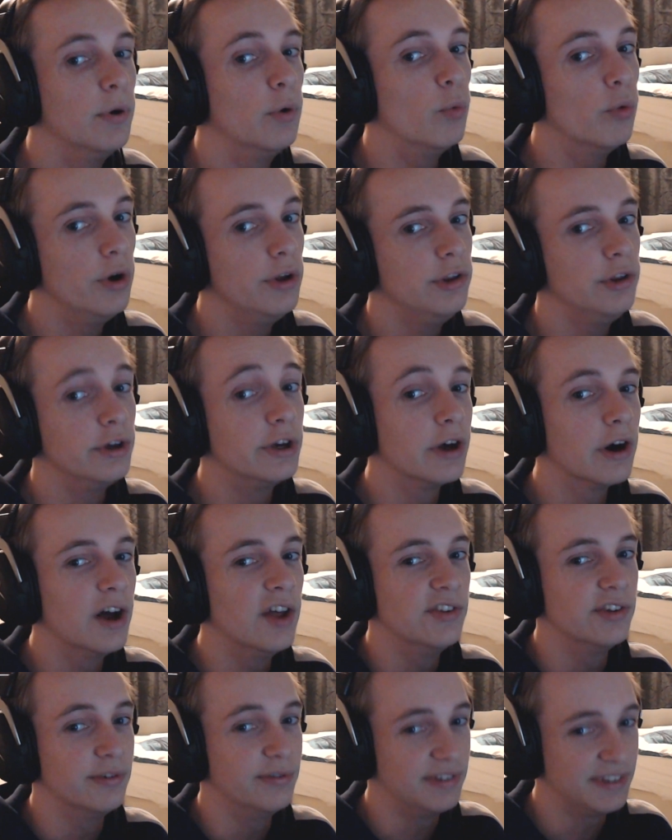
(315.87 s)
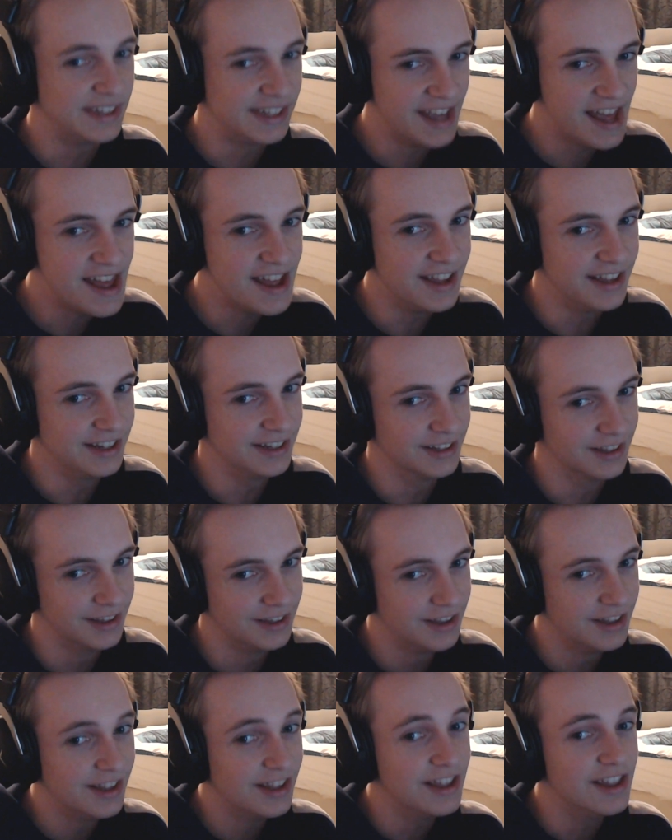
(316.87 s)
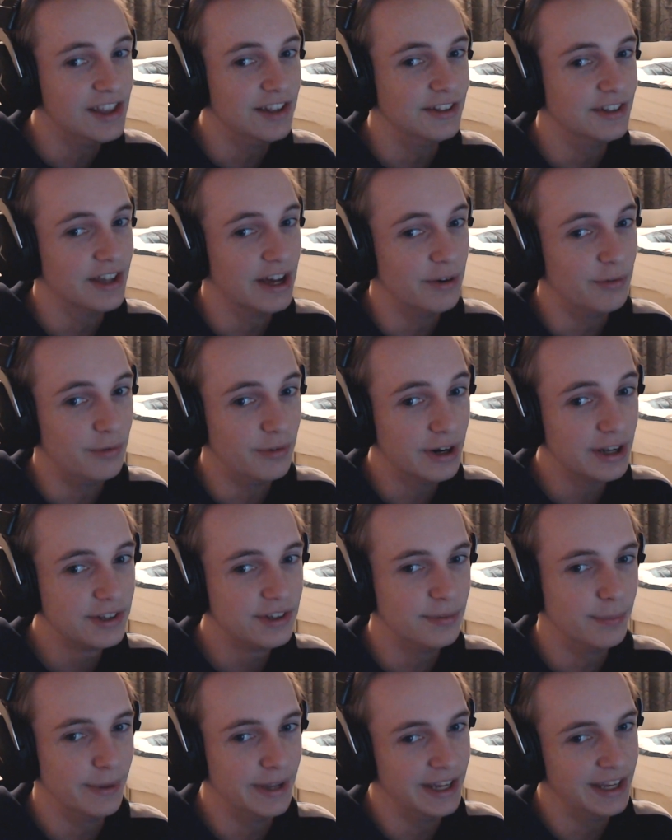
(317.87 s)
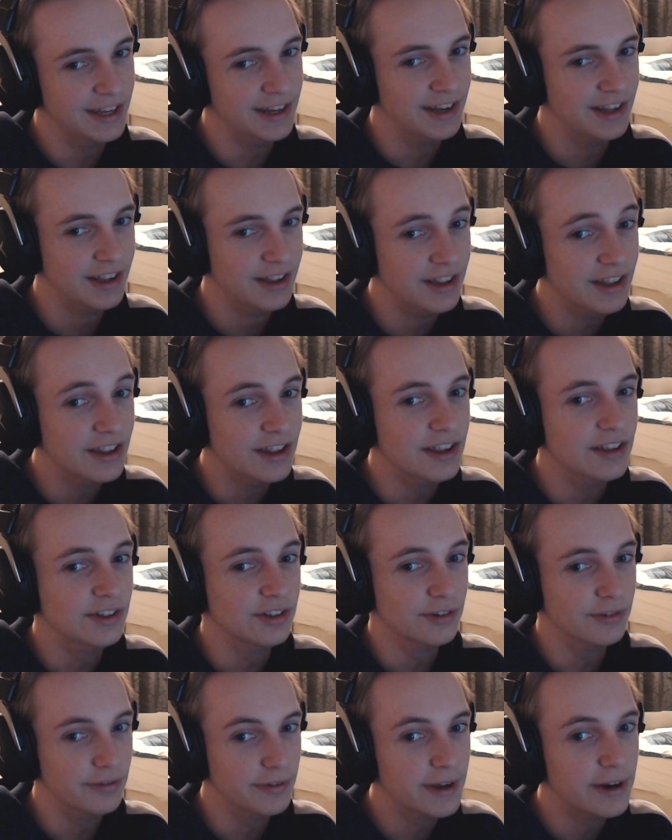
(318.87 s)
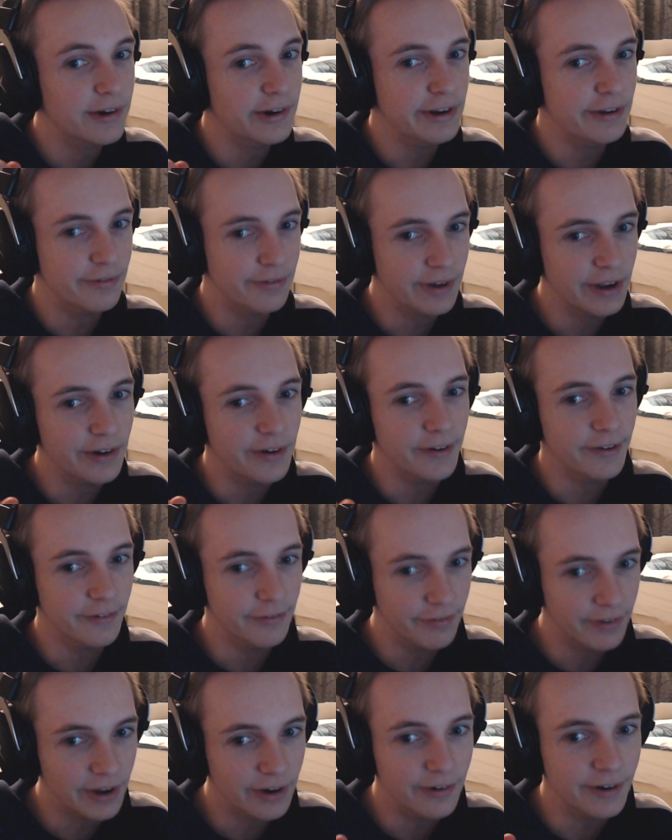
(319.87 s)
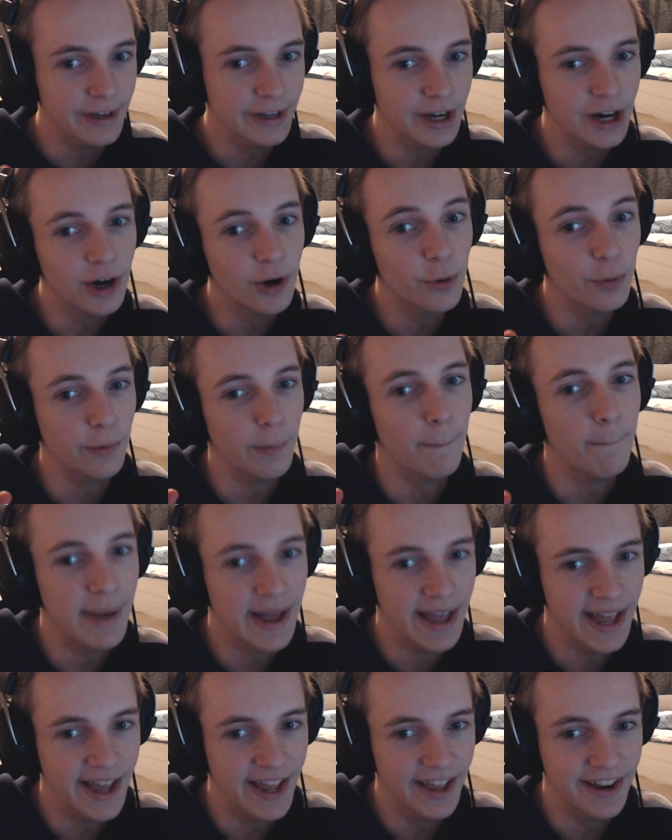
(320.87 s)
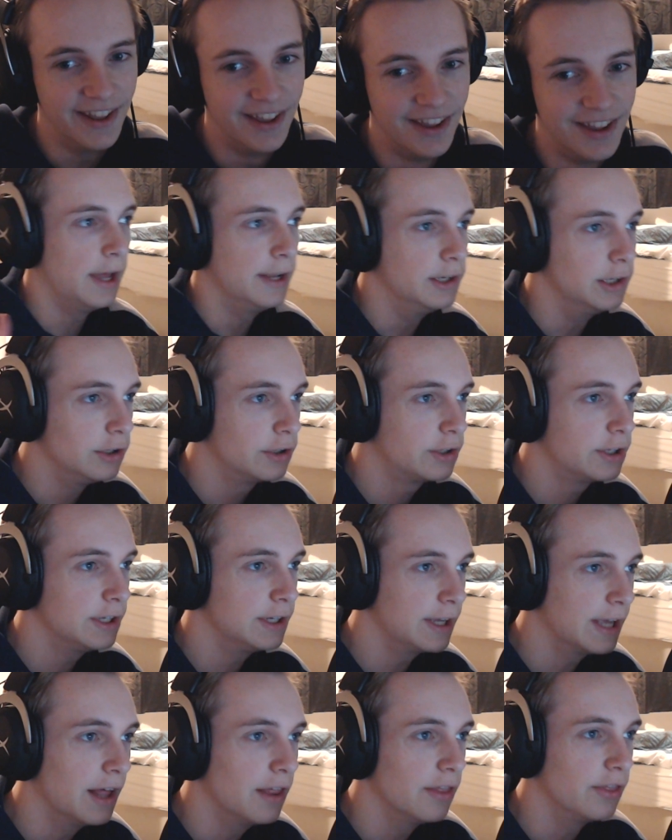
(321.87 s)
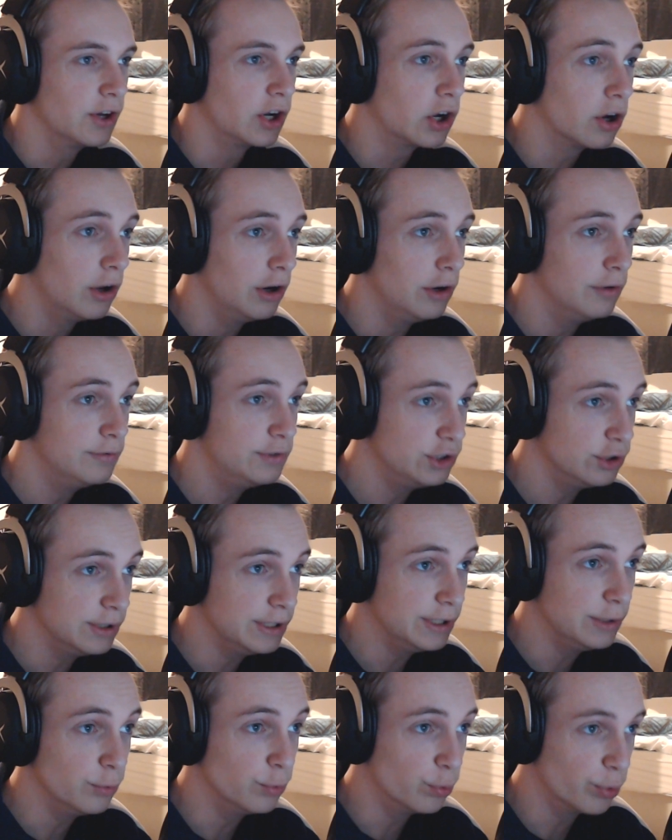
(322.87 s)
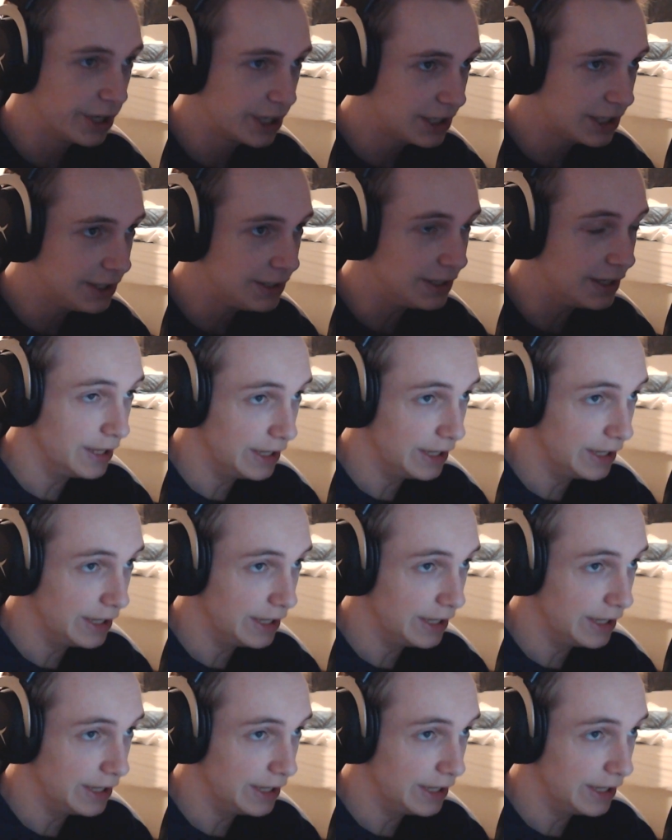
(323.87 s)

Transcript: But what you guys are forgetting is that Russman is a very, very, very old man. And looking at the Call of Duty wiki